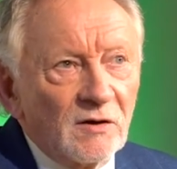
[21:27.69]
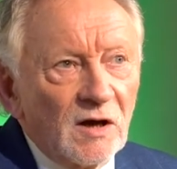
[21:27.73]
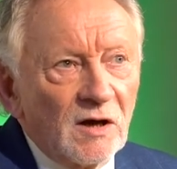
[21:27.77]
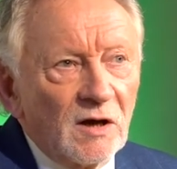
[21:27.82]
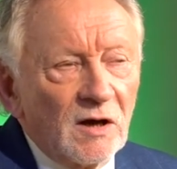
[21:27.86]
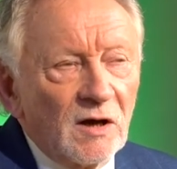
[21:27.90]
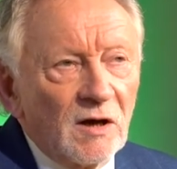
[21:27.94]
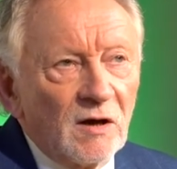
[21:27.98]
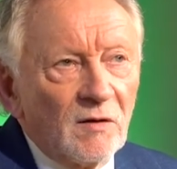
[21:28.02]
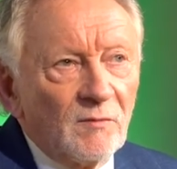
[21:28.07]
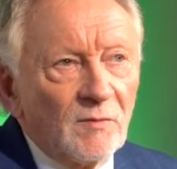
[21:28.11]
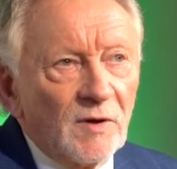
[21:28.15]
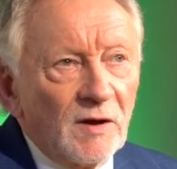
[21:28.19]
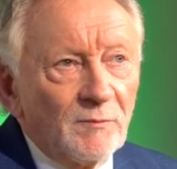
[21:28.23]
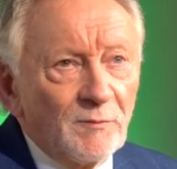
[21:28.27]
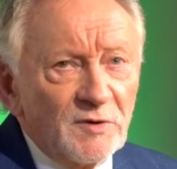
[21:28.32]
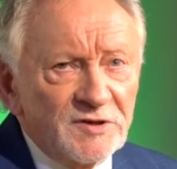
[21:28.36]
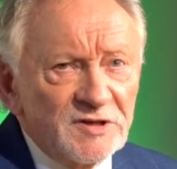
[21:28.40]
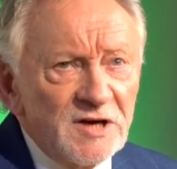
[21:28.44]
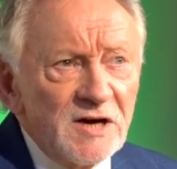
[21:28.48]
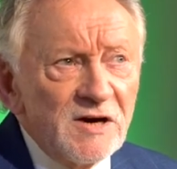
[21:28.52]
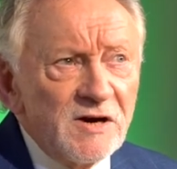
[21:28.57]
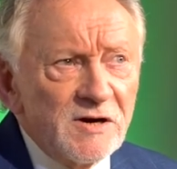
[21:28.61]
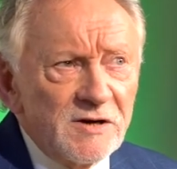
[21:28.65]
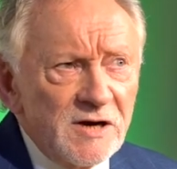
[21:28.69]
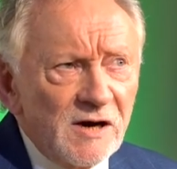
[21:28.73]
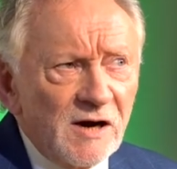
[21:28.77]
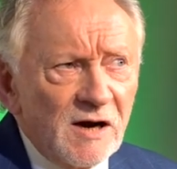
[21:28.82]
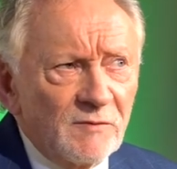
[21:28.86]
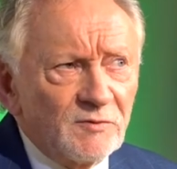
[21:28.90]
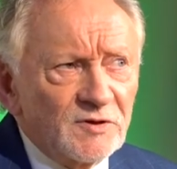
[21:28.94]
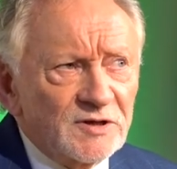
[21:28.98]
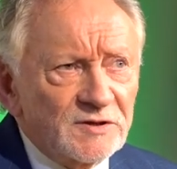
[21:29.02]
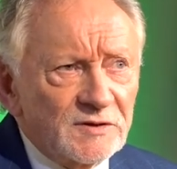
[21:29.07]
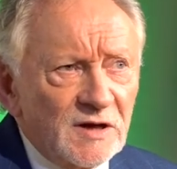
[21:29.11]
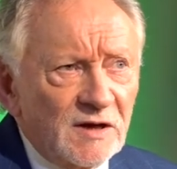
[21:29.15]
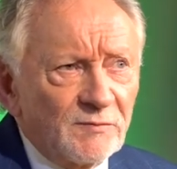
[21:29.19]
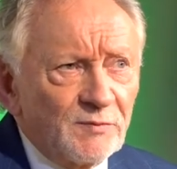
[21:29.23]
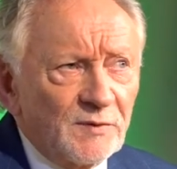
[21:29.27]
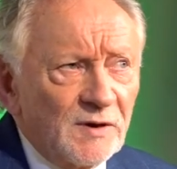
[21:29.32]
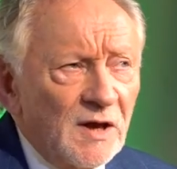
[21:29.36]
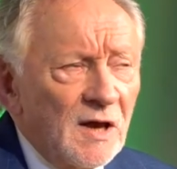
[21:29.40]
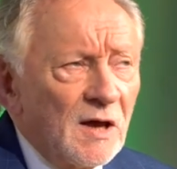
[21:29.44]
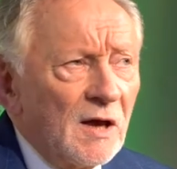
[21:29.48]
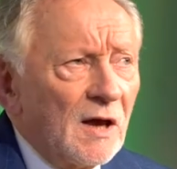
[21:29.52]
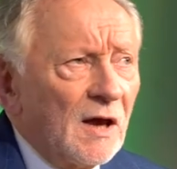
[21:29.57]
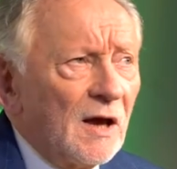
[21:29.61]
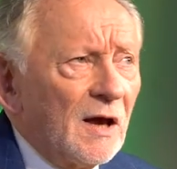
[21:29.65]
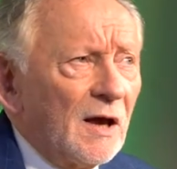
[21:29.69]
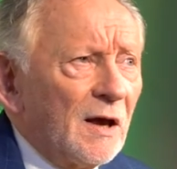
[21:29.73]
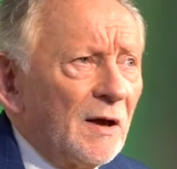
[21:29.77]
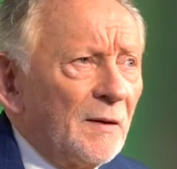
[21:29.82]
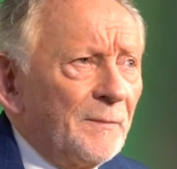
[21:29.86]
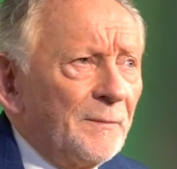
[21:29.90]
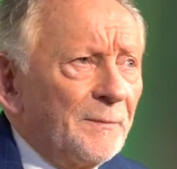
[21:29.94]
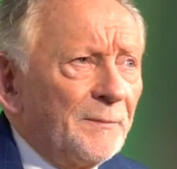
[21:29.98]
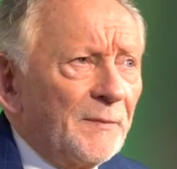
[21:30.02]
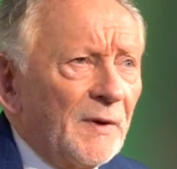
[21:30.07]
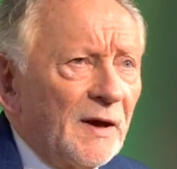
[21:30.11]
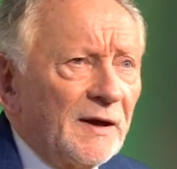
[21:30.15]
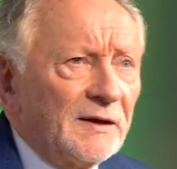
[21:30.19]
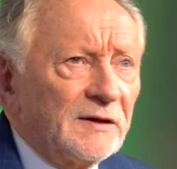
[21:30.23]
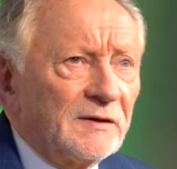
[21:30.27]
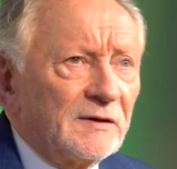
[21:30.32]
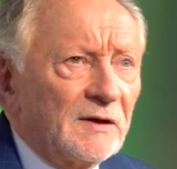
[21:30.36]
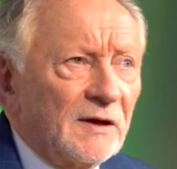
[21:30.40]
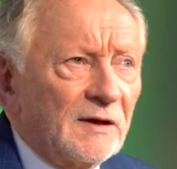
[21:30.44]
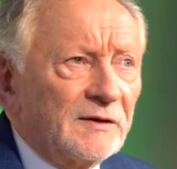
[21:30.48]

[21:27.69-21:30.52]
Um, my senior year, I was I, um, I,